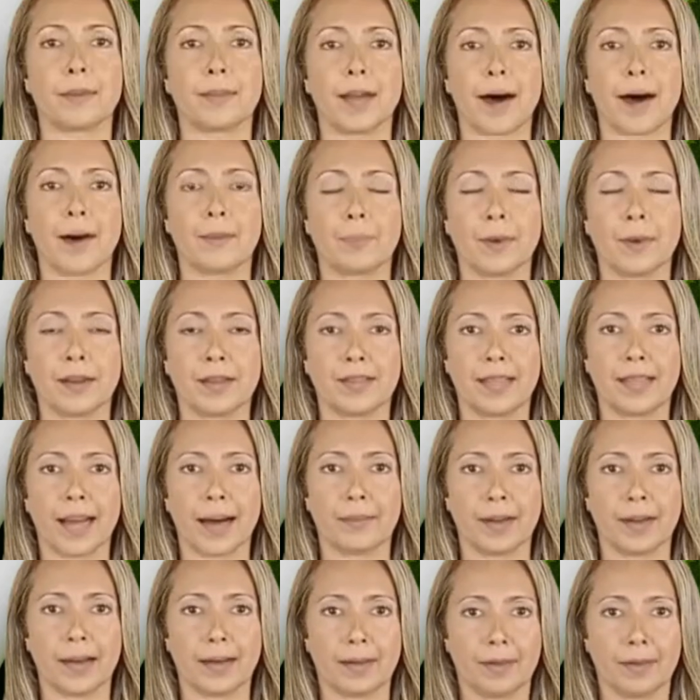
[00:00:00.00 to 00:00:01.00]
Number
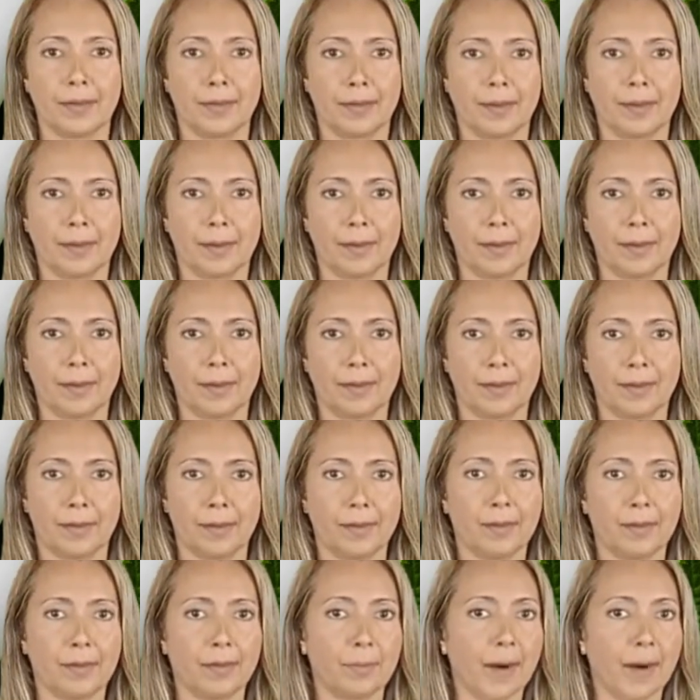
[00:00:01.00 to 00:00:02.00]
7.
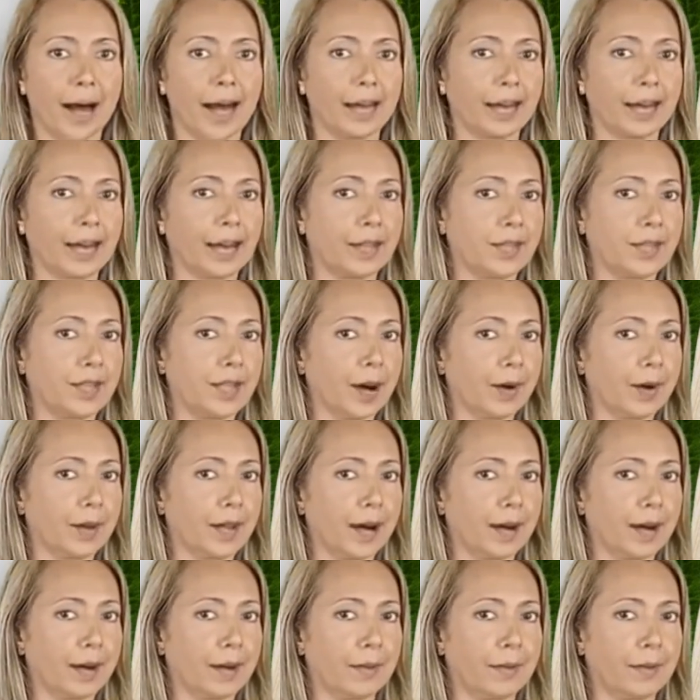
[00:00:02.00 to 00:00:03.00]
Baking
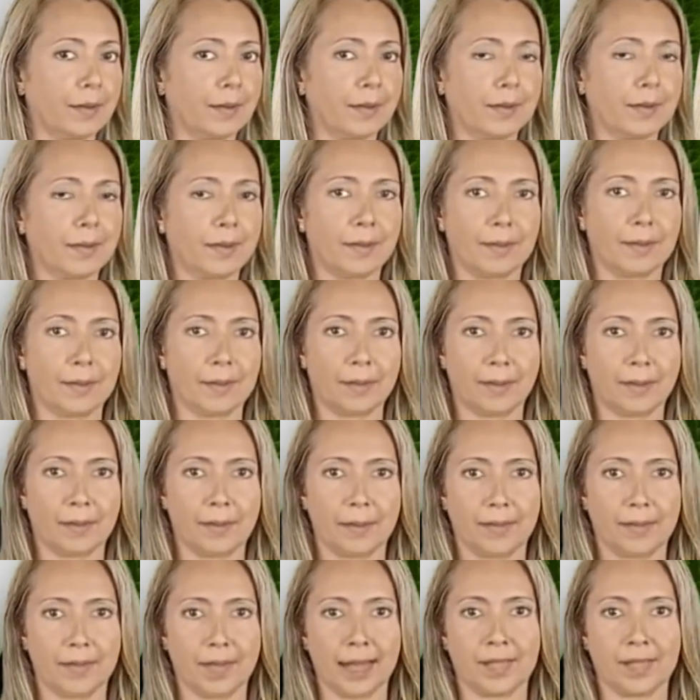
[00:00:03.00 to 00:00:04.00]
soda.
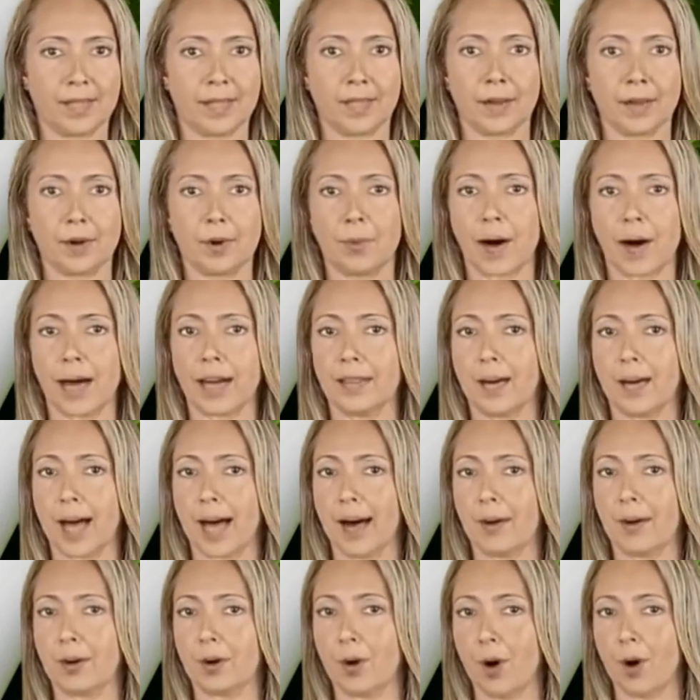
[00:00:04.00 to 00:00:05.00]
This is a great
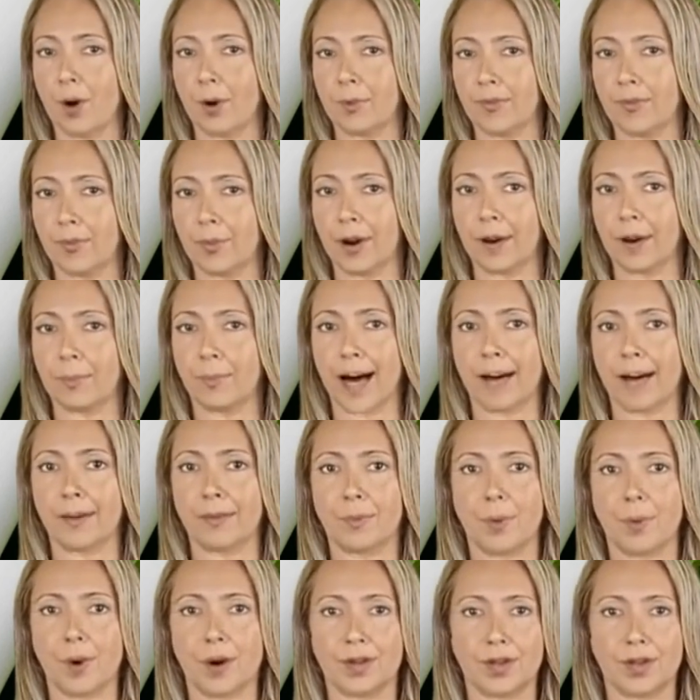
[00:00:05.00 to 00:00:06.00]
alcohol-free
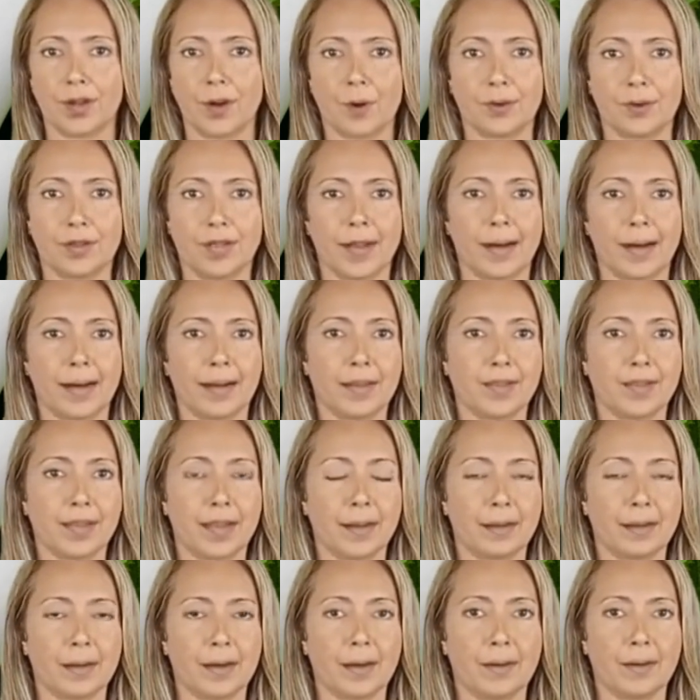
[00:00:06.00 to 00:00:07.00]
mouthwash
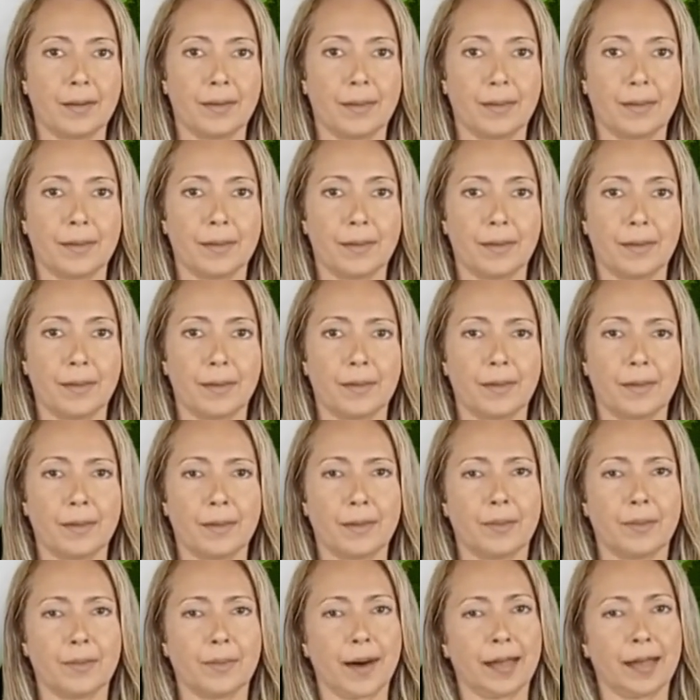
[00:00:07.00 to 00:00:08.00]
alternative.
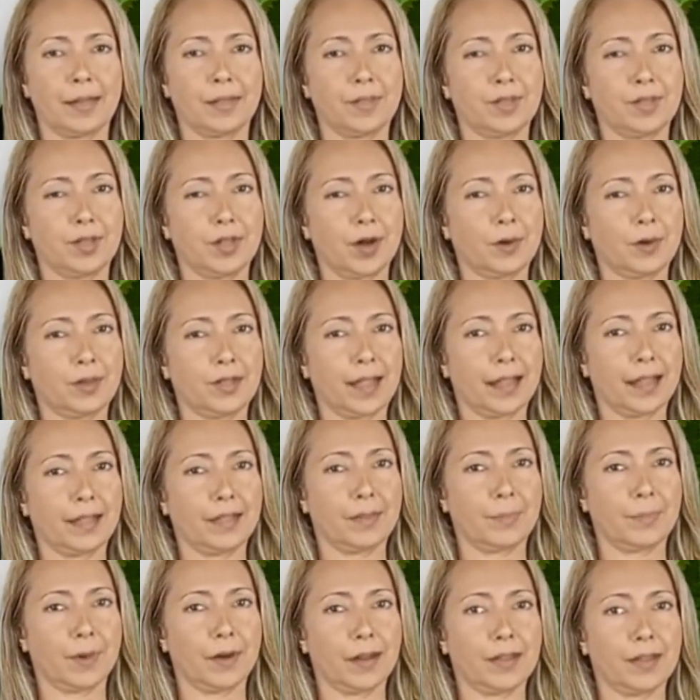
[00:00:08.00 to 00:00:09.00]
Mix 2
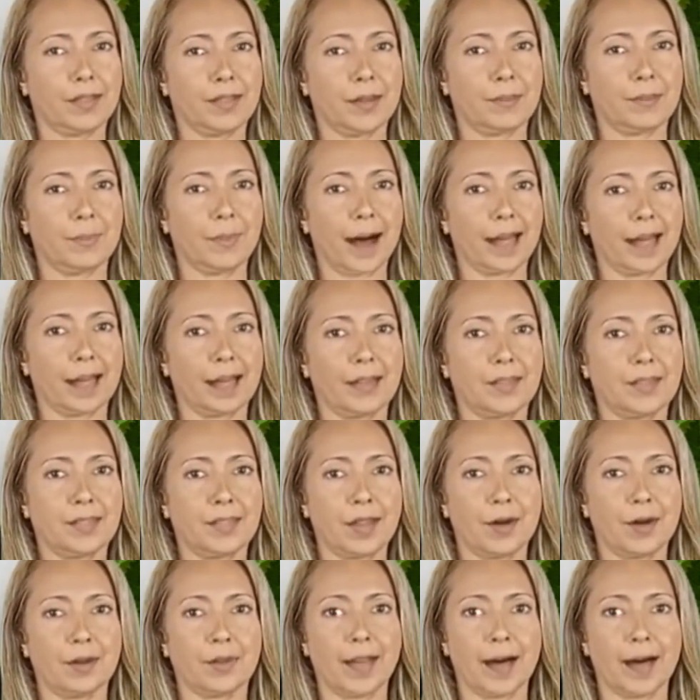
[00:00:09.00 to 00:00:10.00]
teaspoons of baking
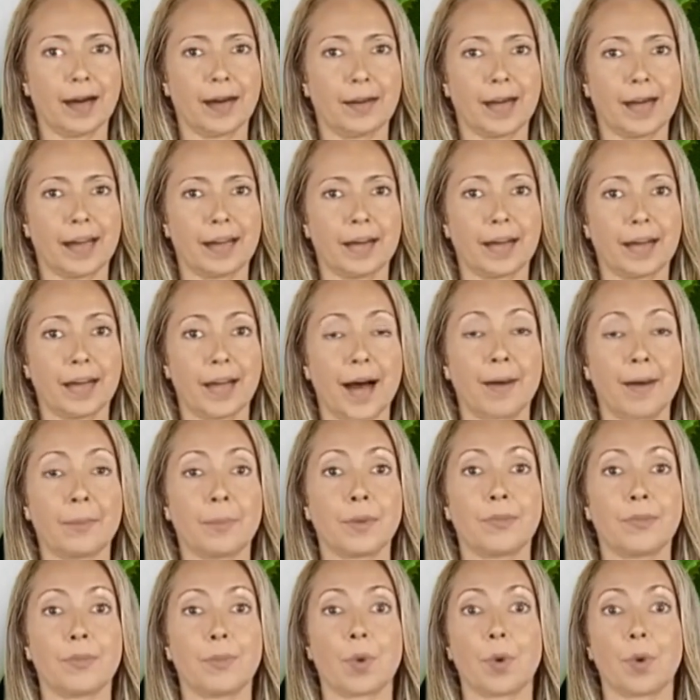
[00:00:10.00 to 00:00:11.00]
soda in a
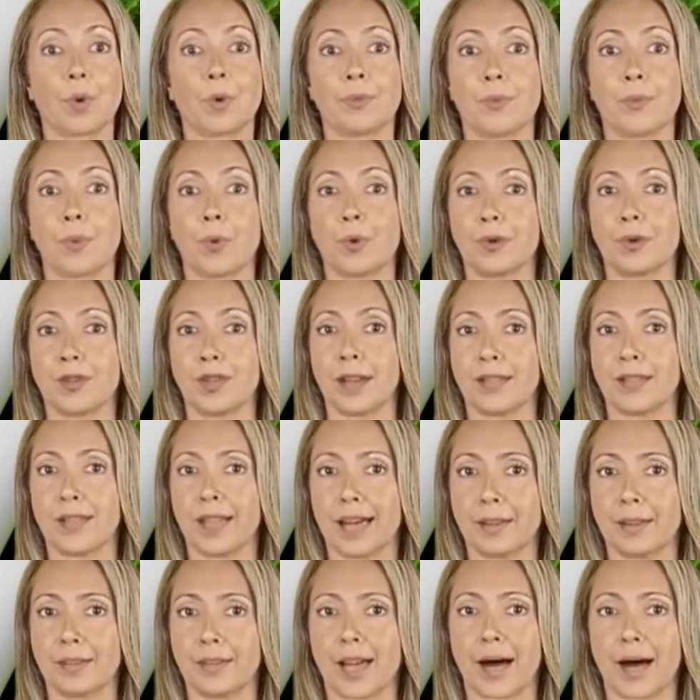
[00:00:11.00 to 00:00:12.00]
cup of warm water,
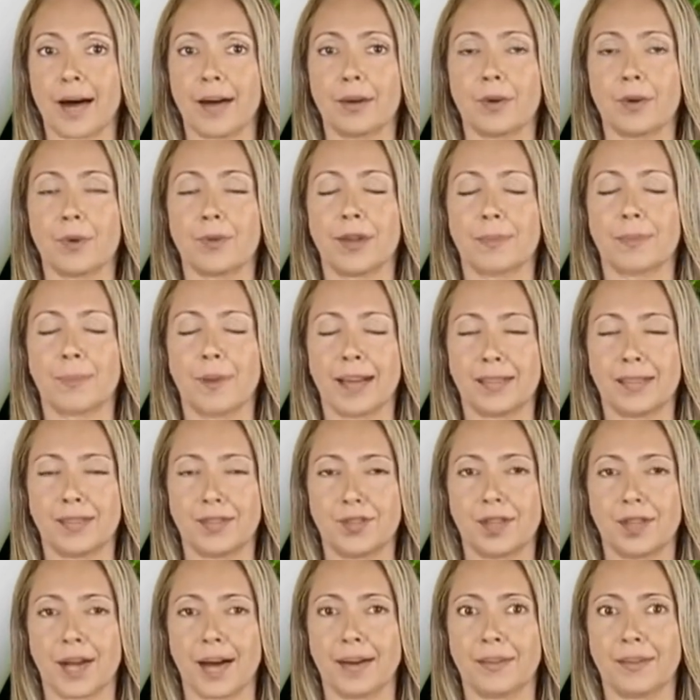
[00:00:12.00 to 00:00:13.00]
then gargle the
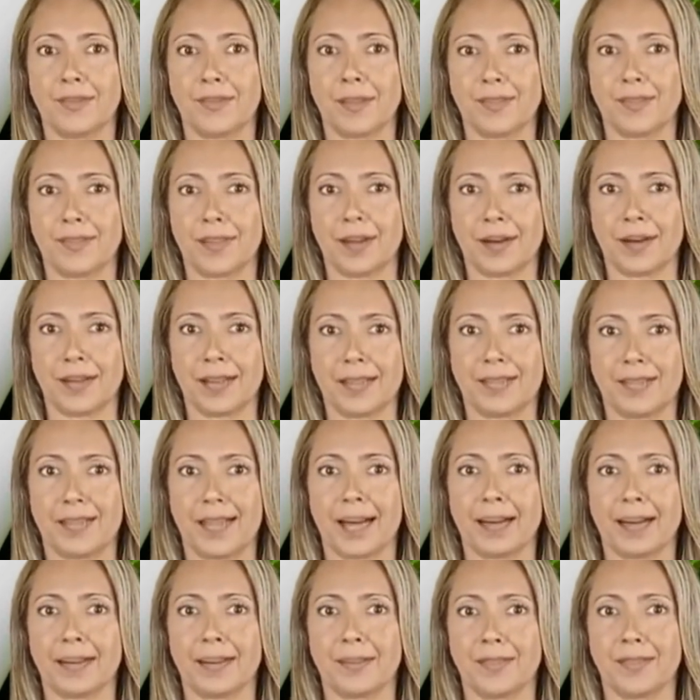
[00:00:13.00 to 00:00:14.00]
mixture for 30
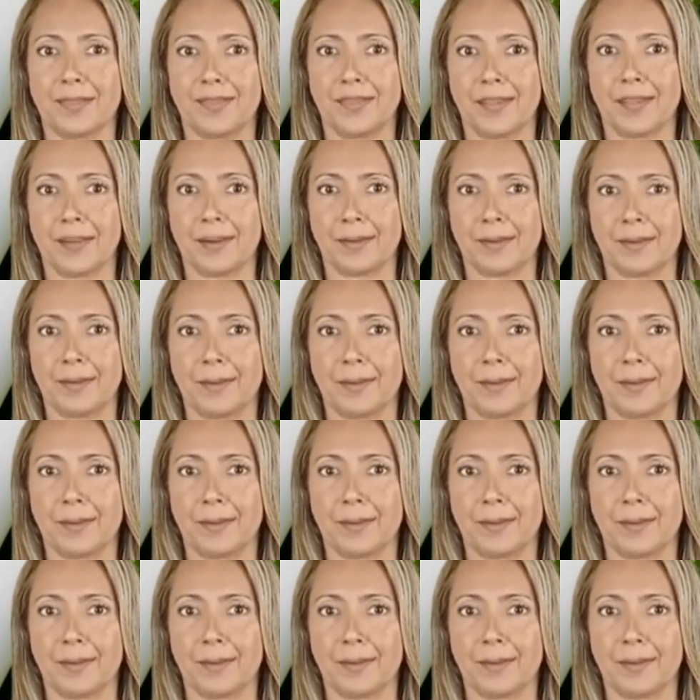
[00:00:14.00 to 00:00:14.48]
seconds.